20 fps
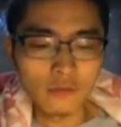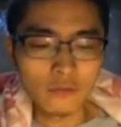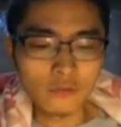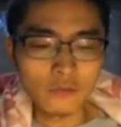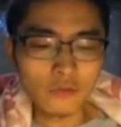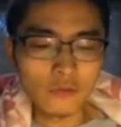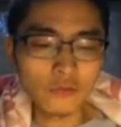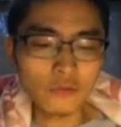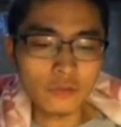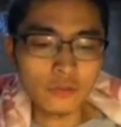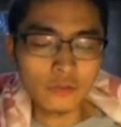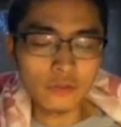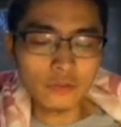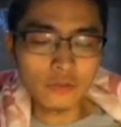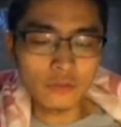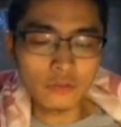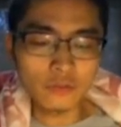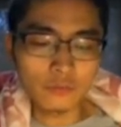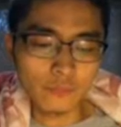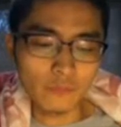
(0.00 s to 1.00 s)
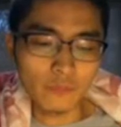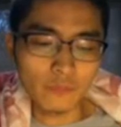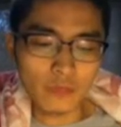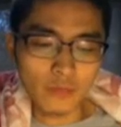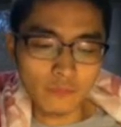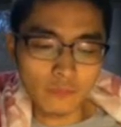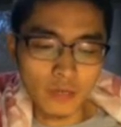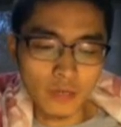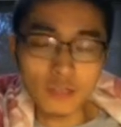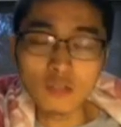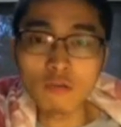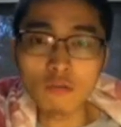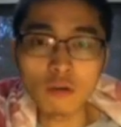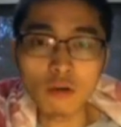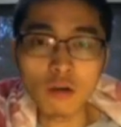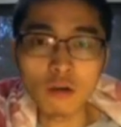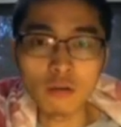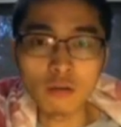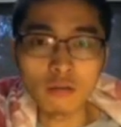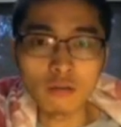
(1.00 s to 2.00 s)
For middle
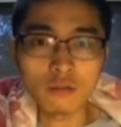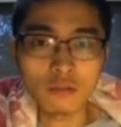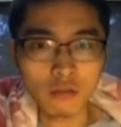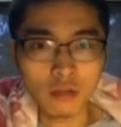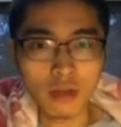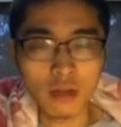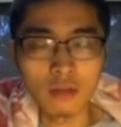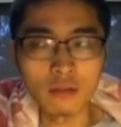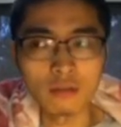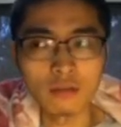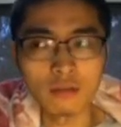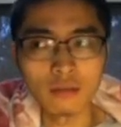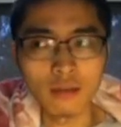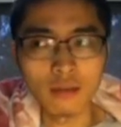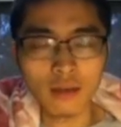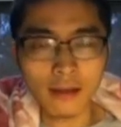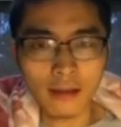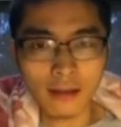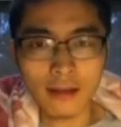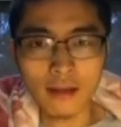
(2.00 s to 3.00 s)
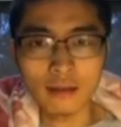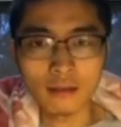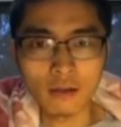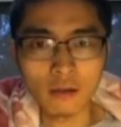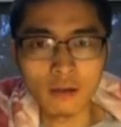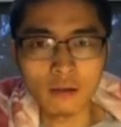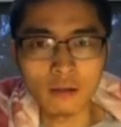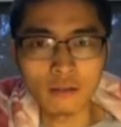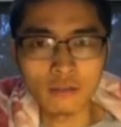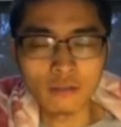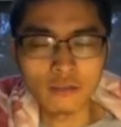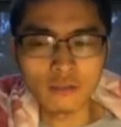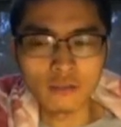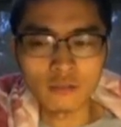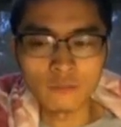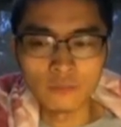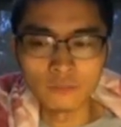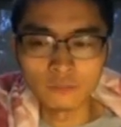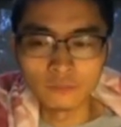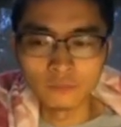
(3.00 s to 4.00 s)
college and the high
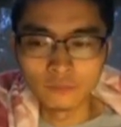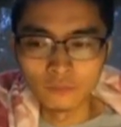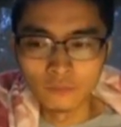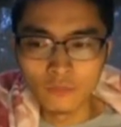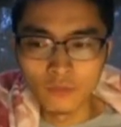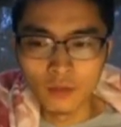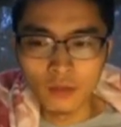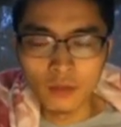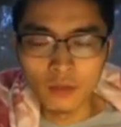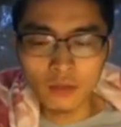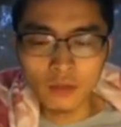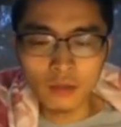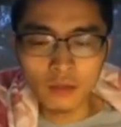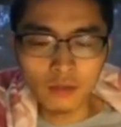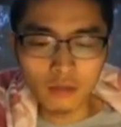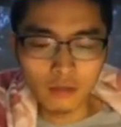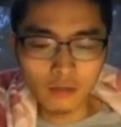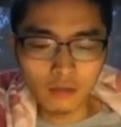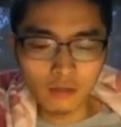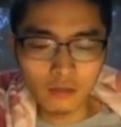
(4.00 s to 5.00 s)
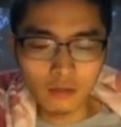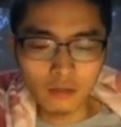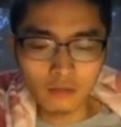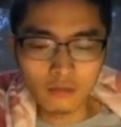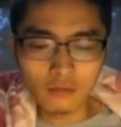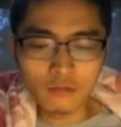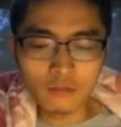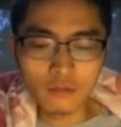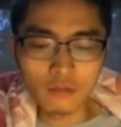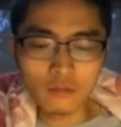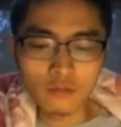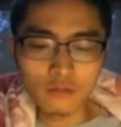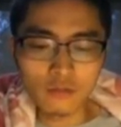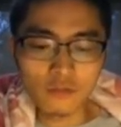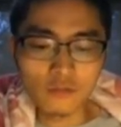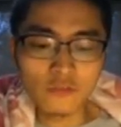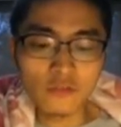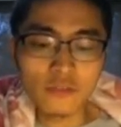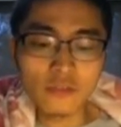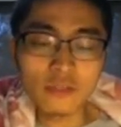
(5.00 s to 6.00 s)
college. And
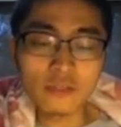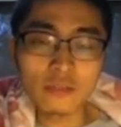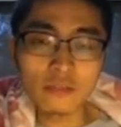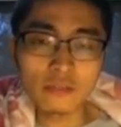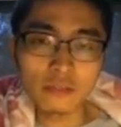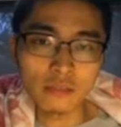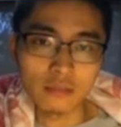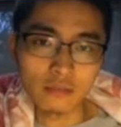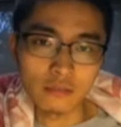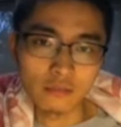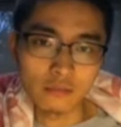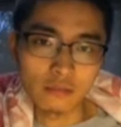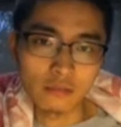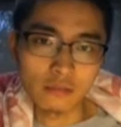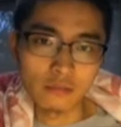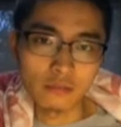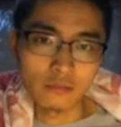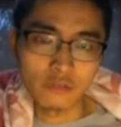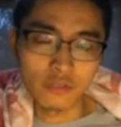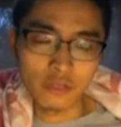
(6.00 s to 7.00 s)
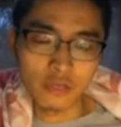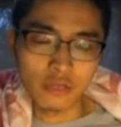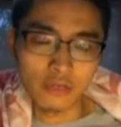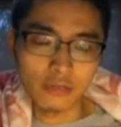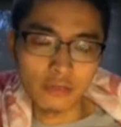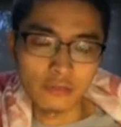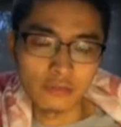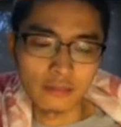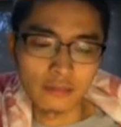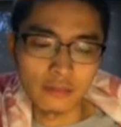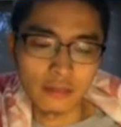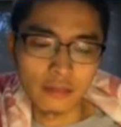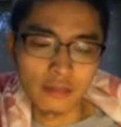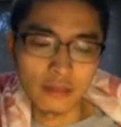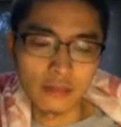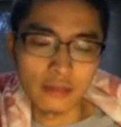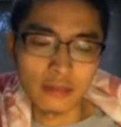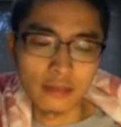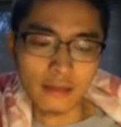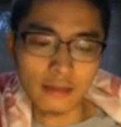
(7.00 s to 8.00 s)
universities in China
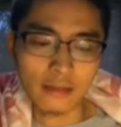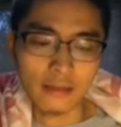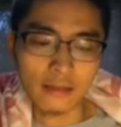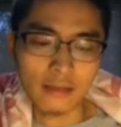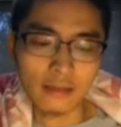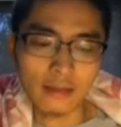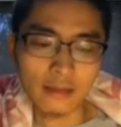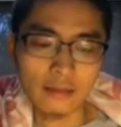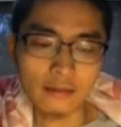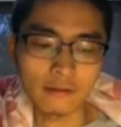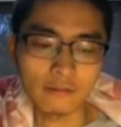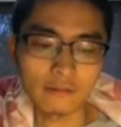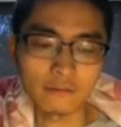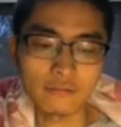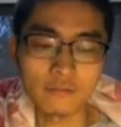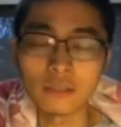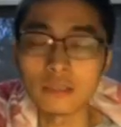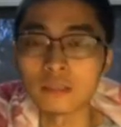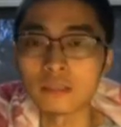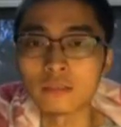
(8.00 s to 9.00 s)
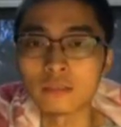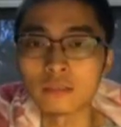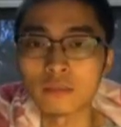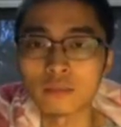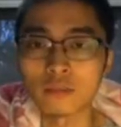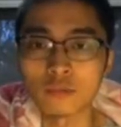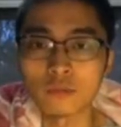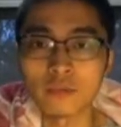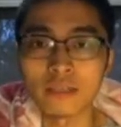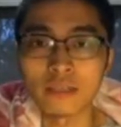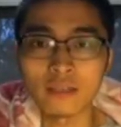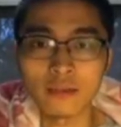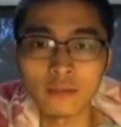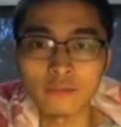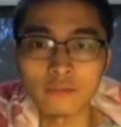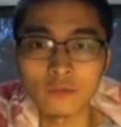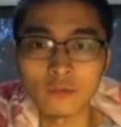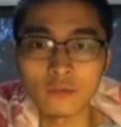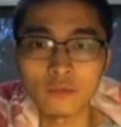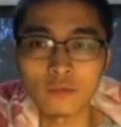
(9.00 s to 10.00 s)
have three
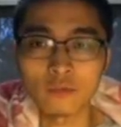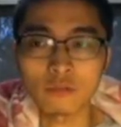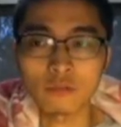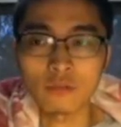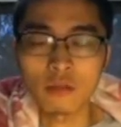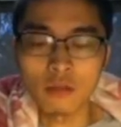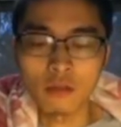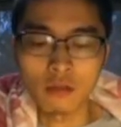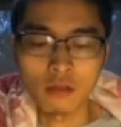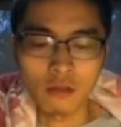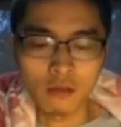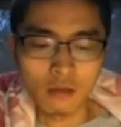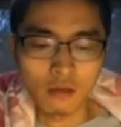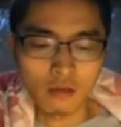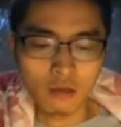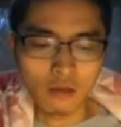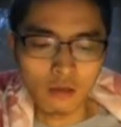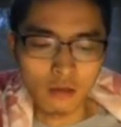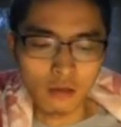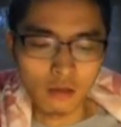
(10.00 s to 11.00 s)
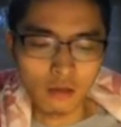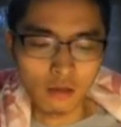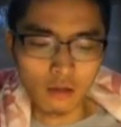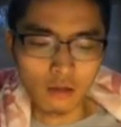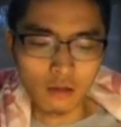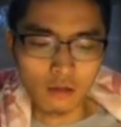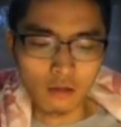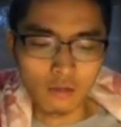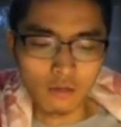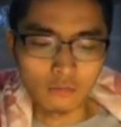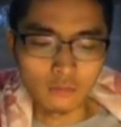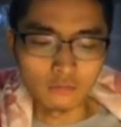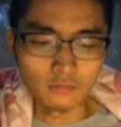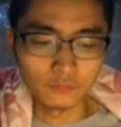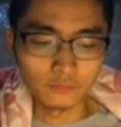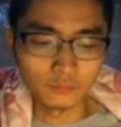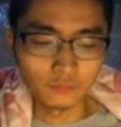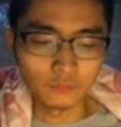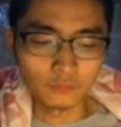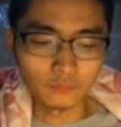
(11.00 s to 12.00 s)
levels. How